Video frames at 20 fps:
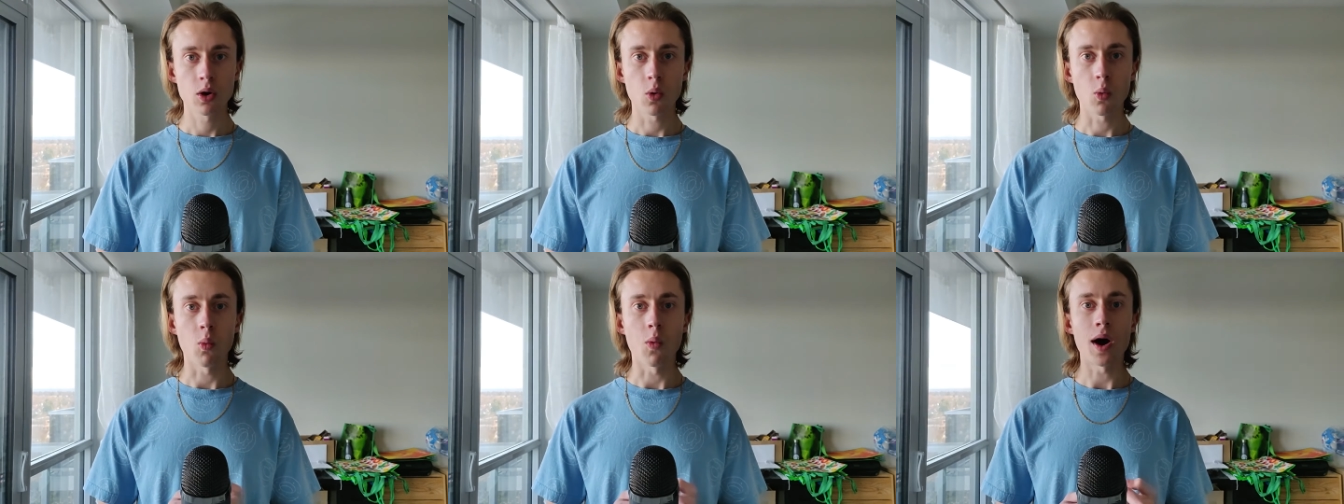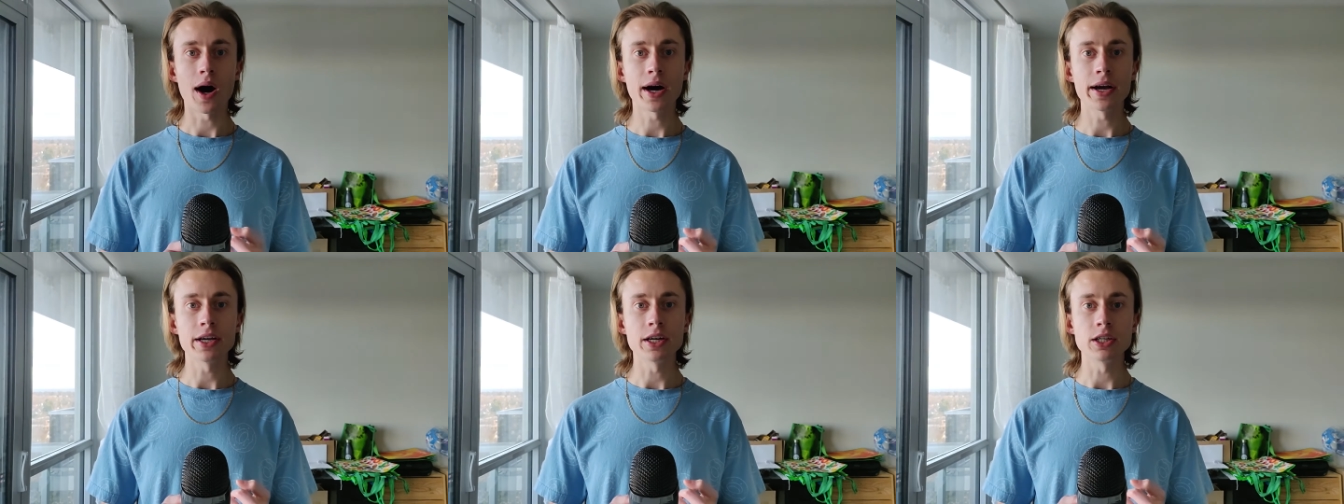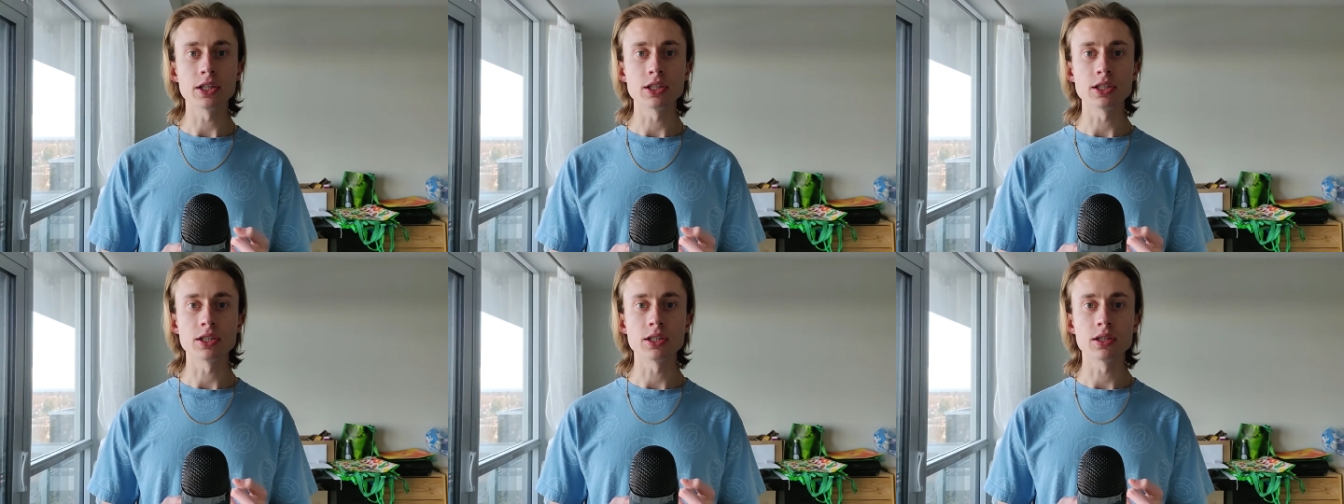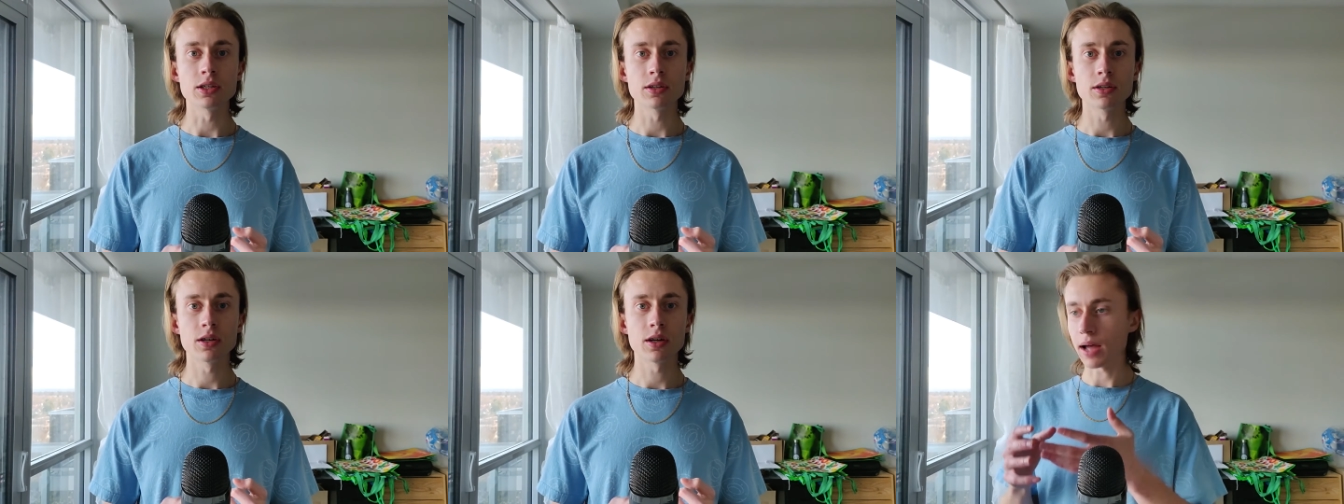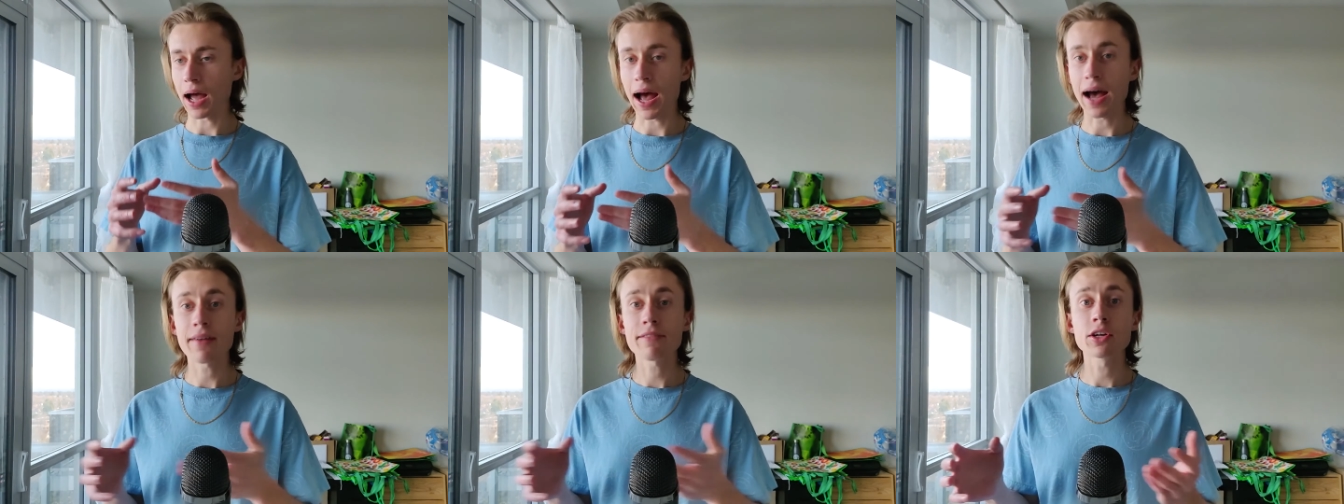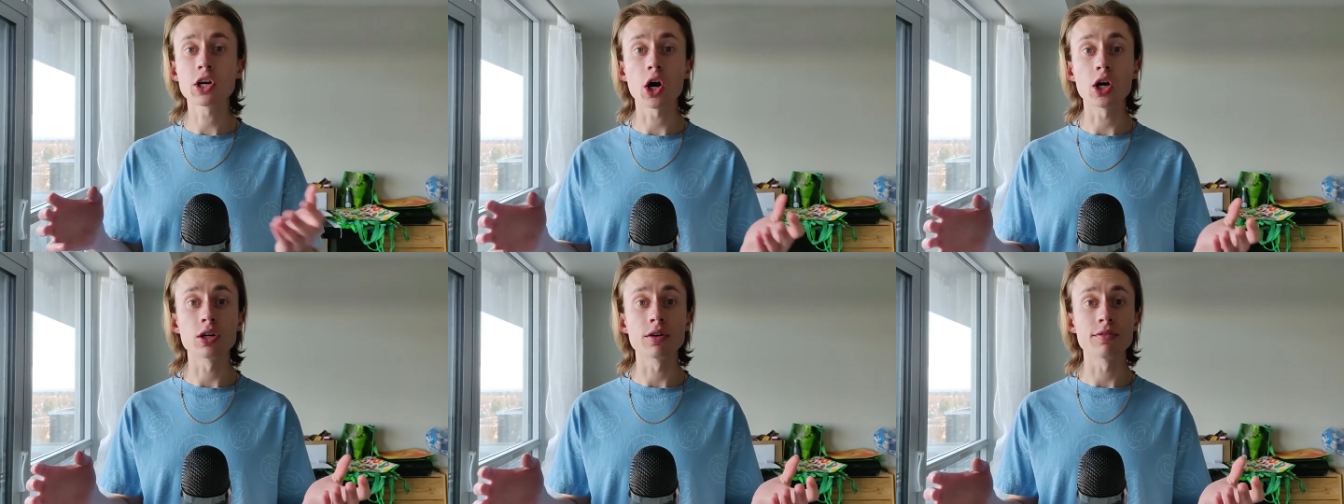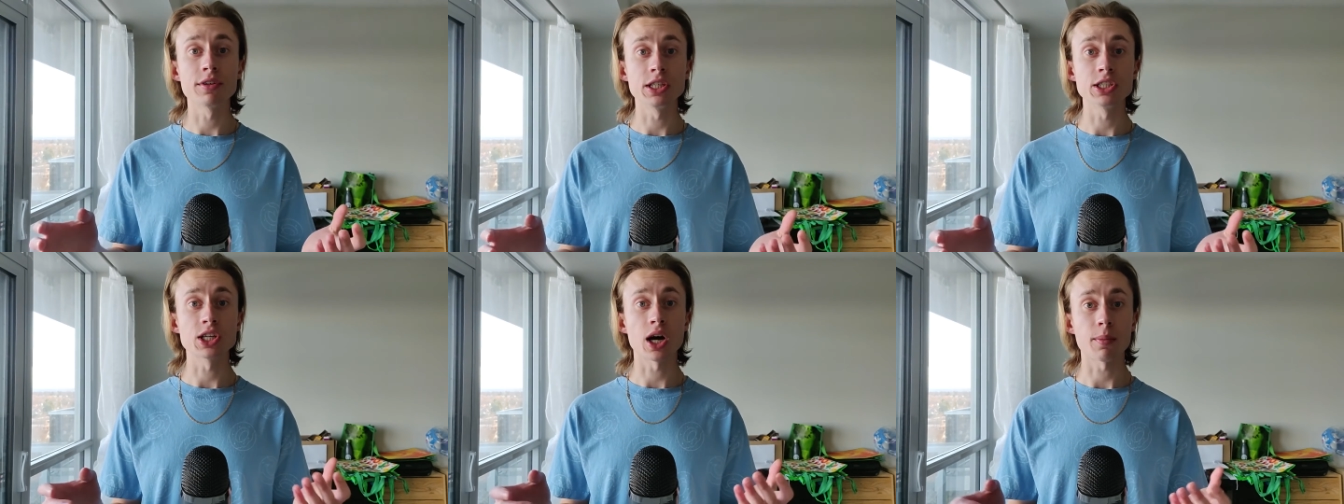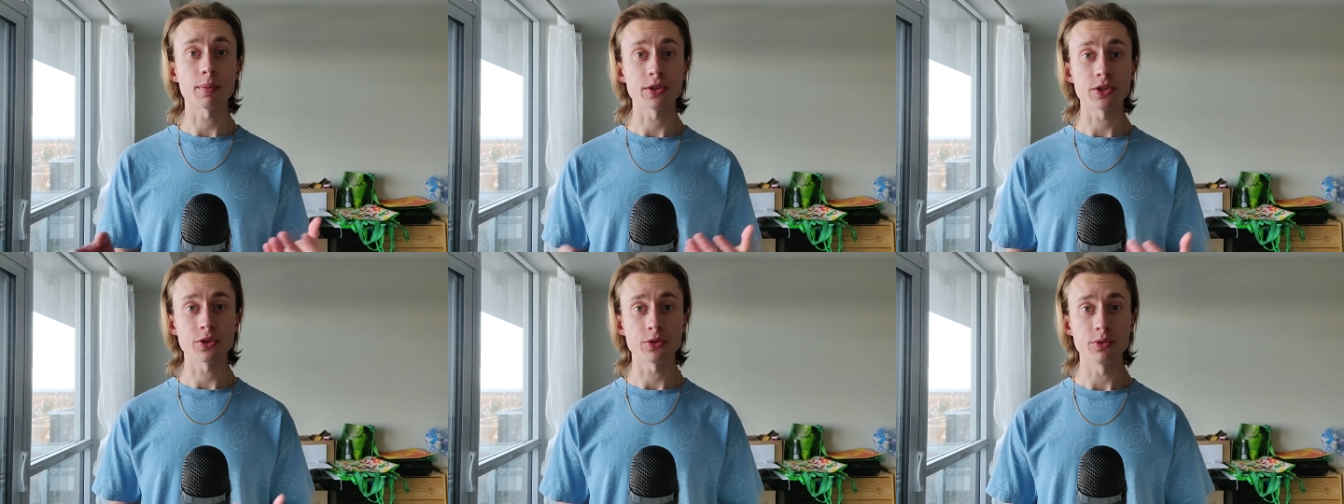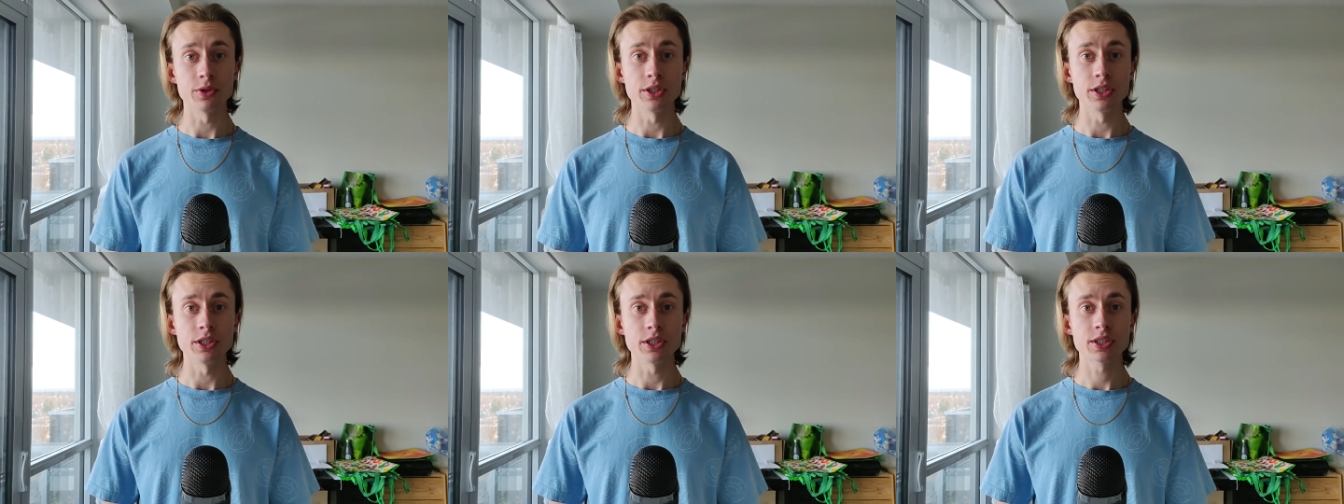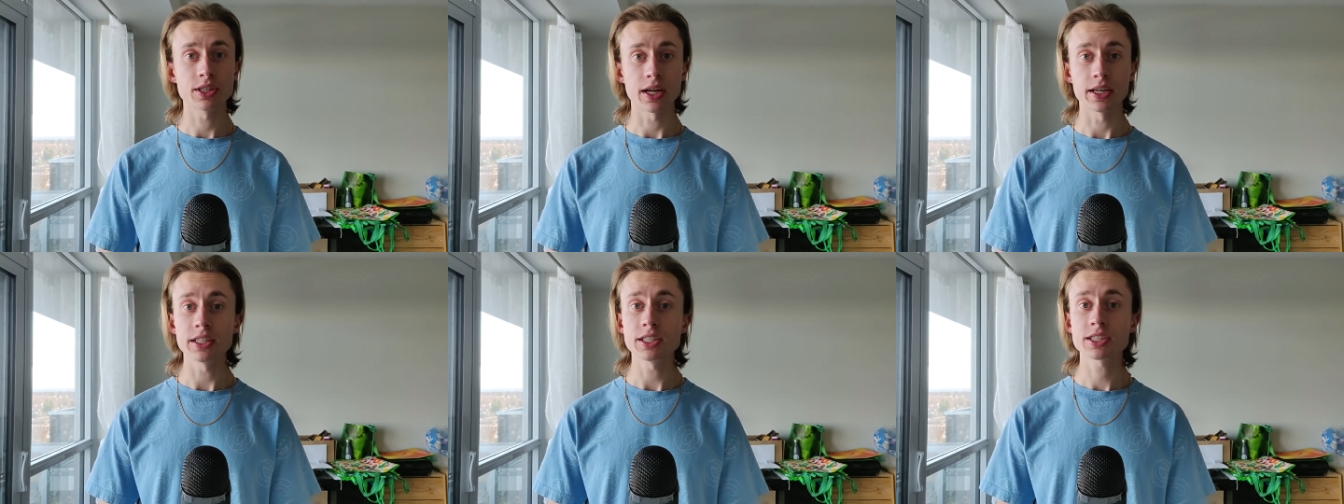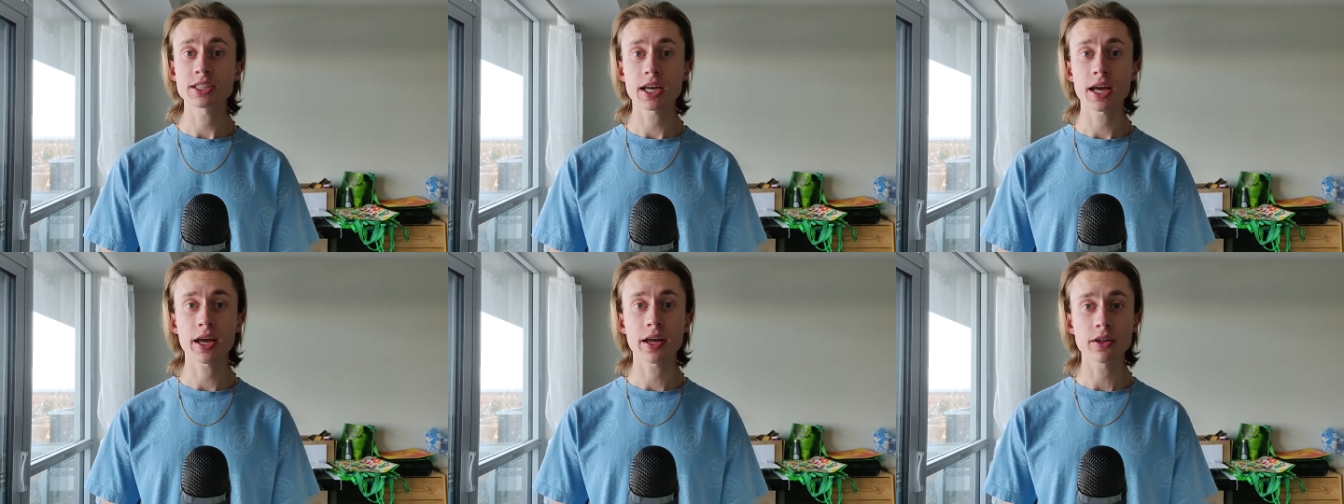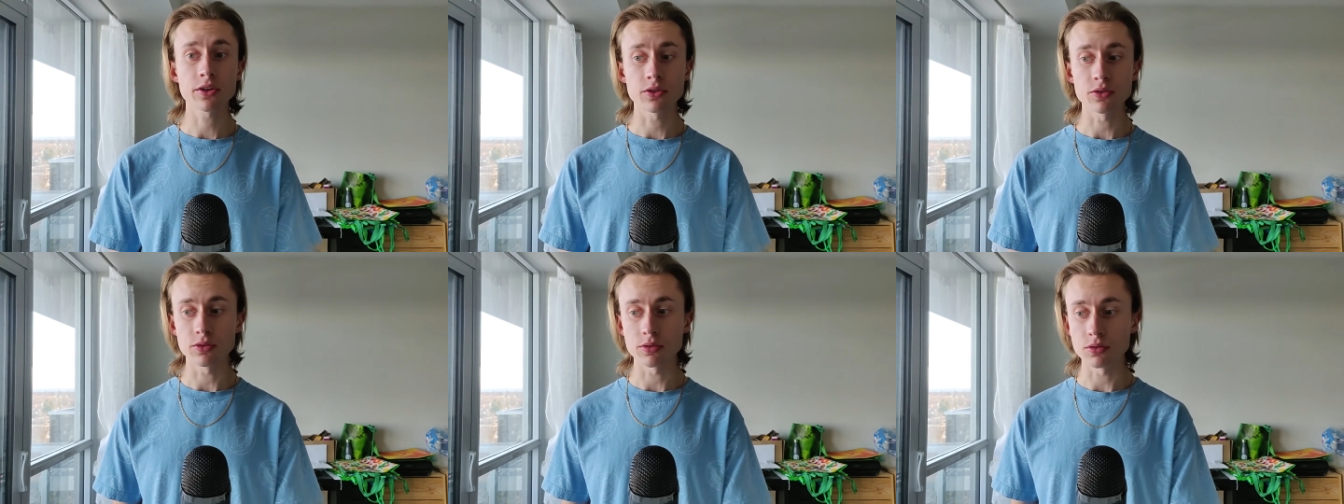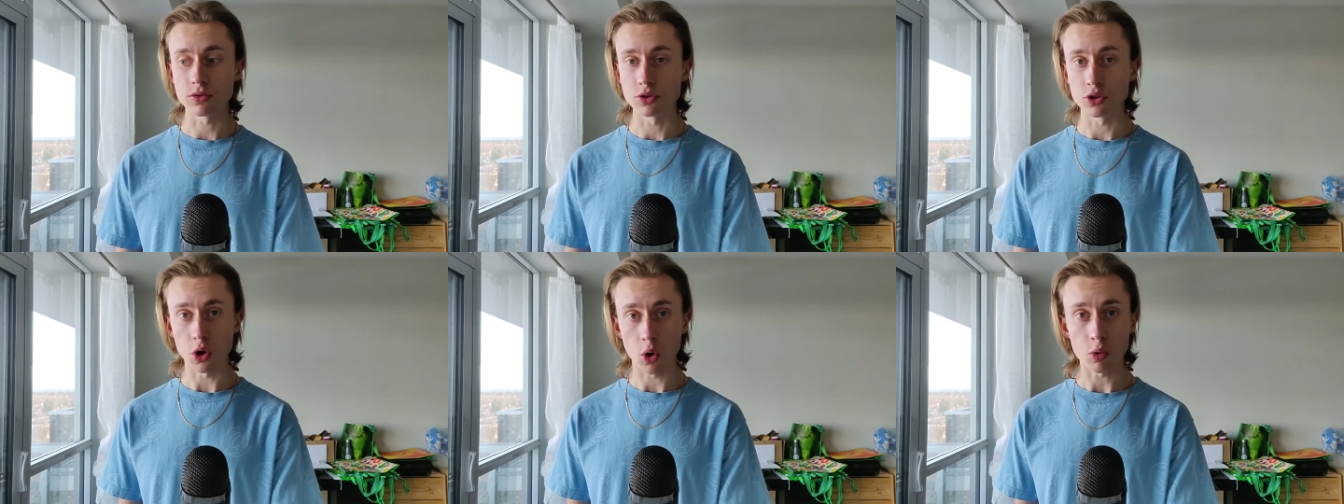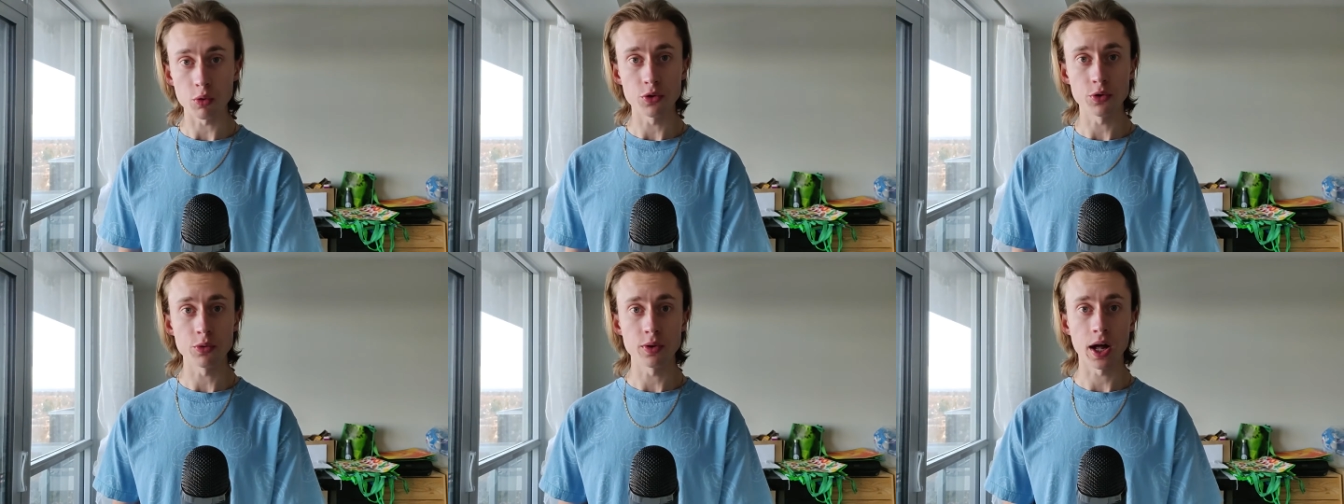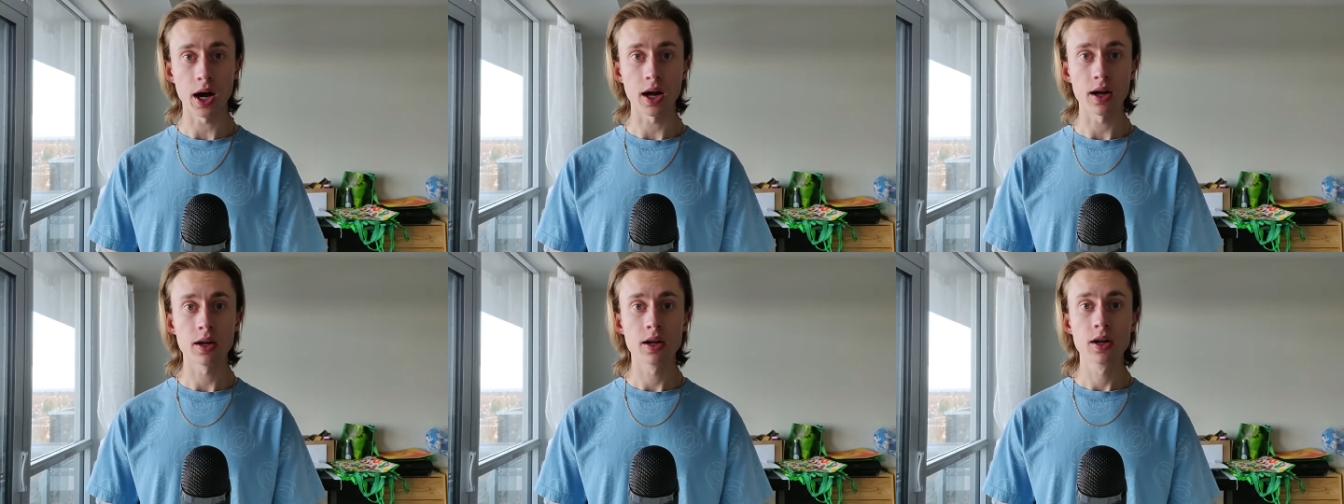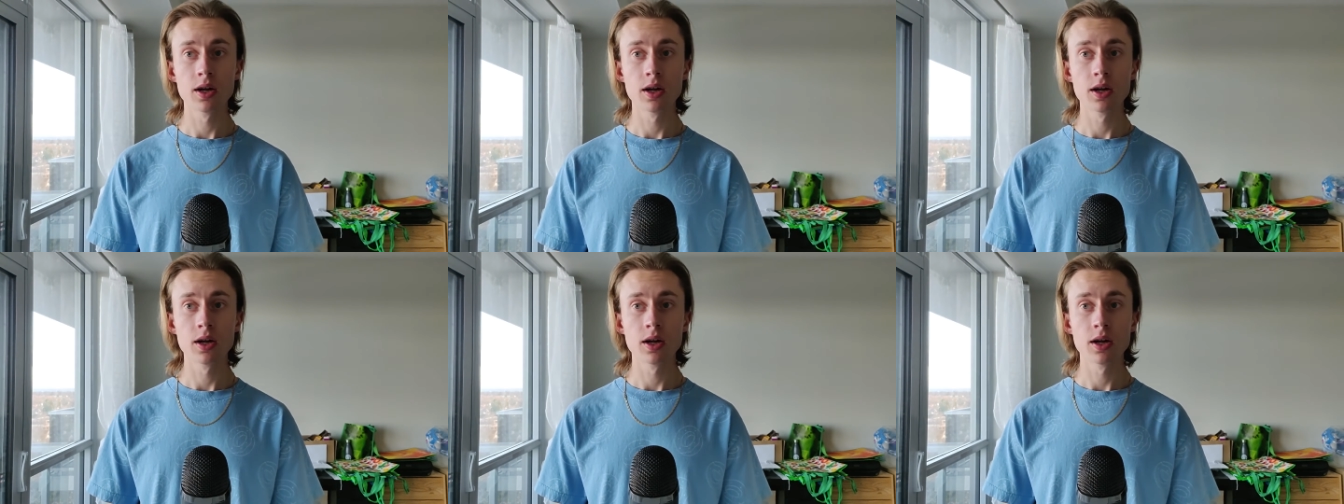while having all of these opportunities. And he's saying, don't do that.